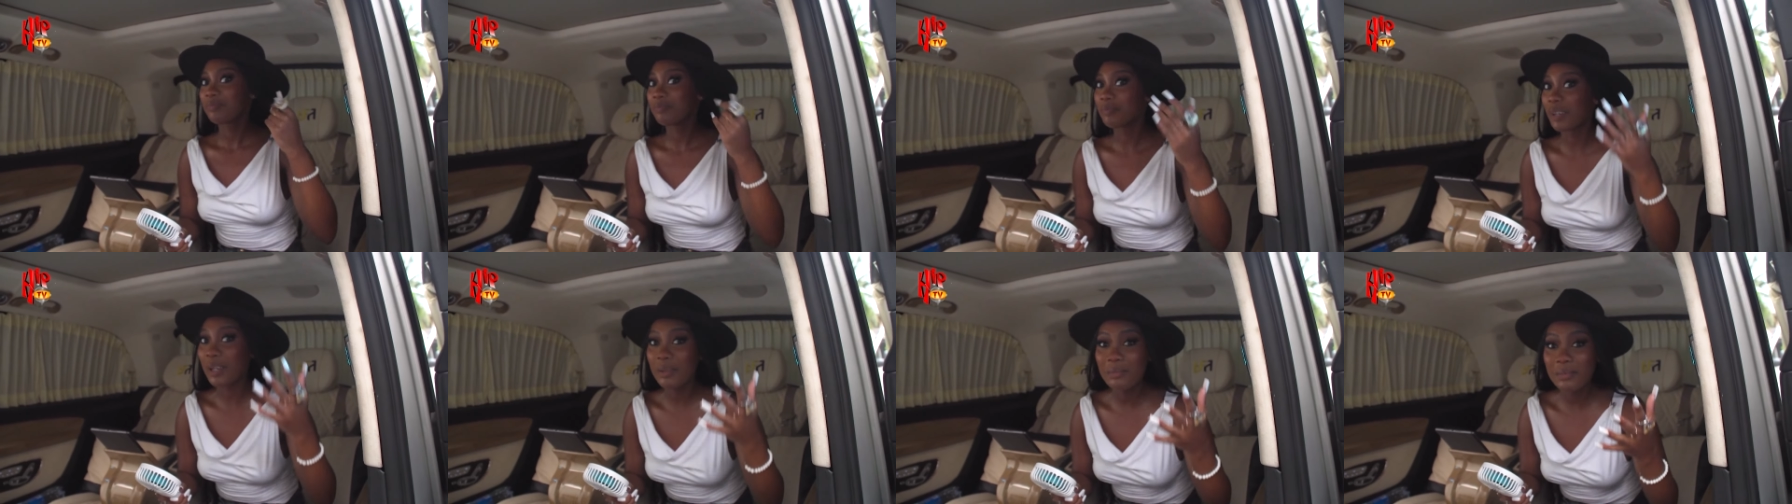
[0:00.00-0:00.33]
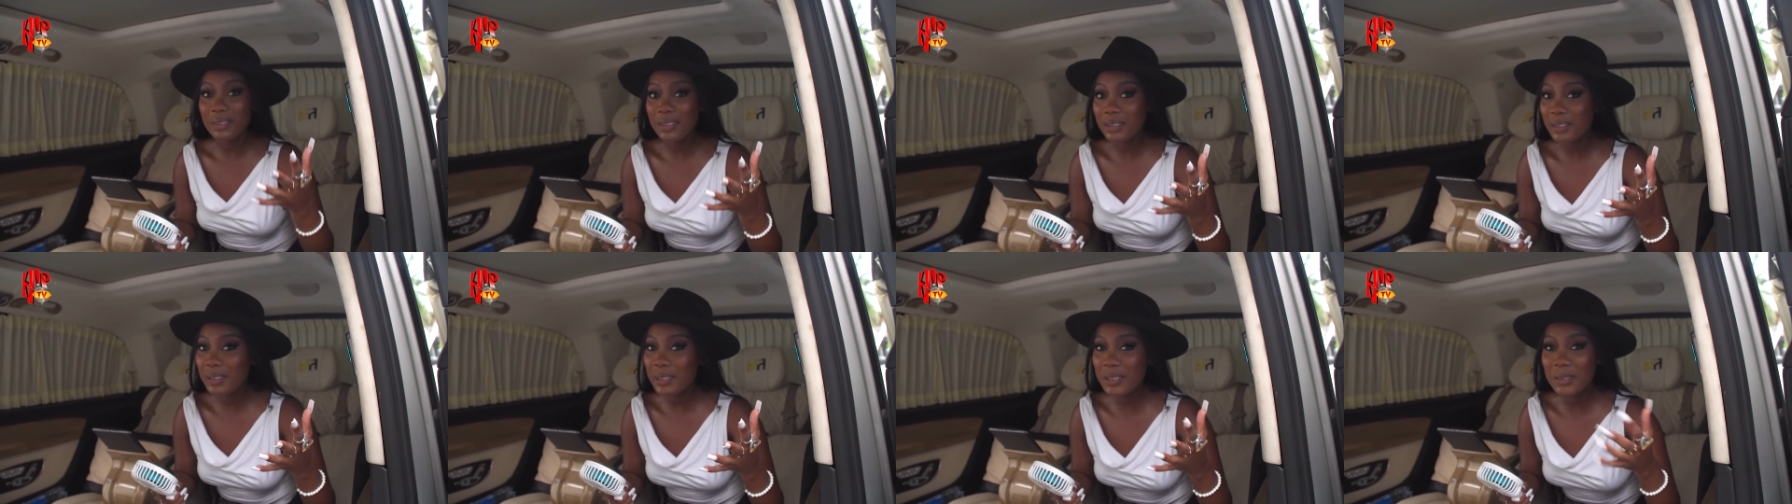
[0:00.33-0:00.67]

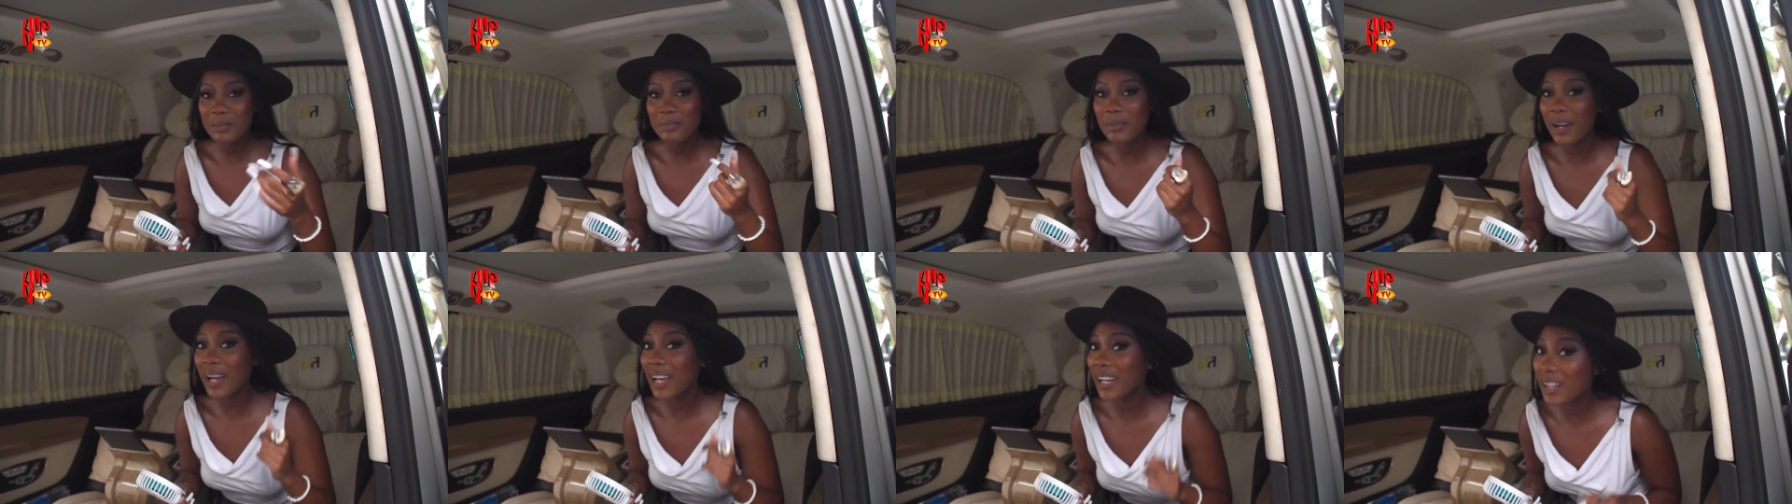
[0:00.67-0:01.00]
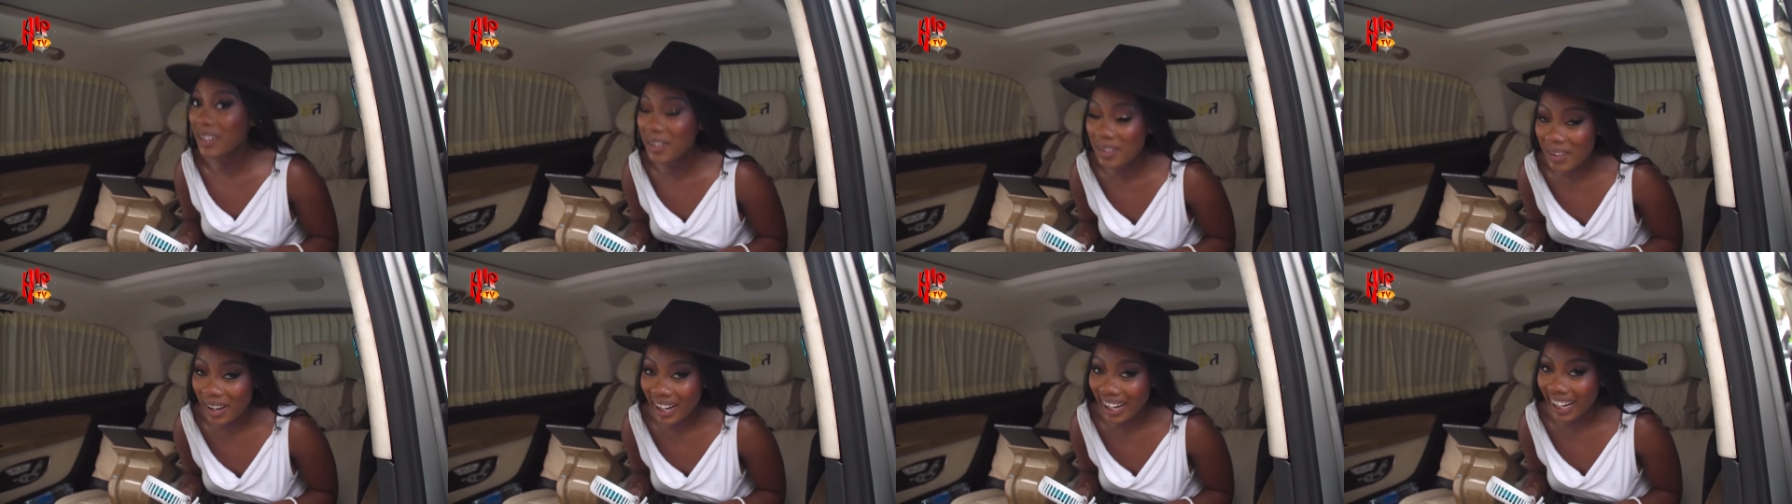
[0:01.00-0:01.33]
Memories by
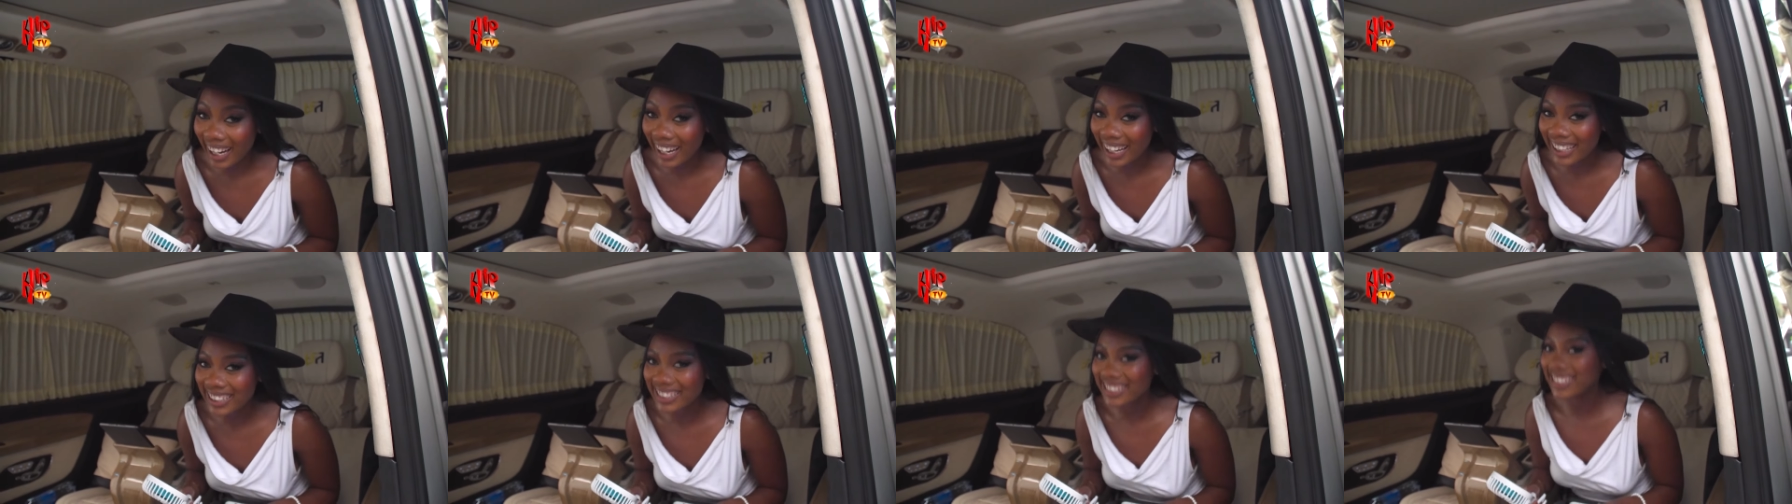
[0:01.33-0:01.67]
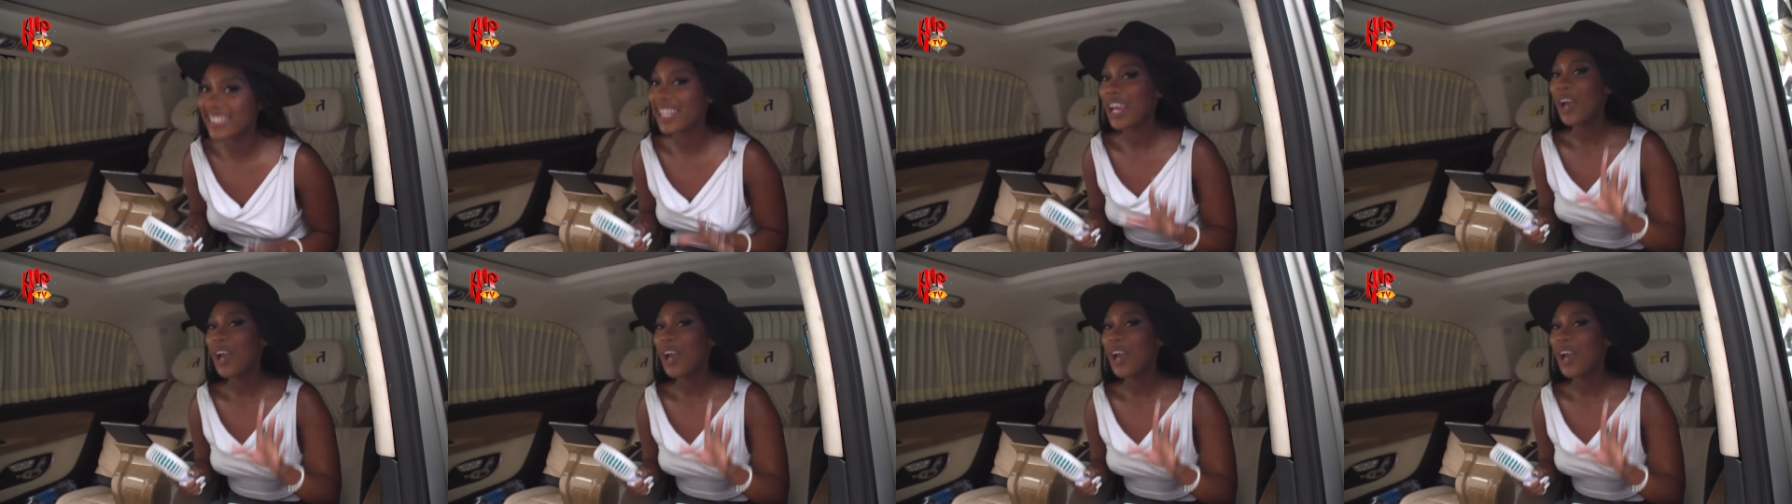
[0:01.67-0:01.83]
Crags.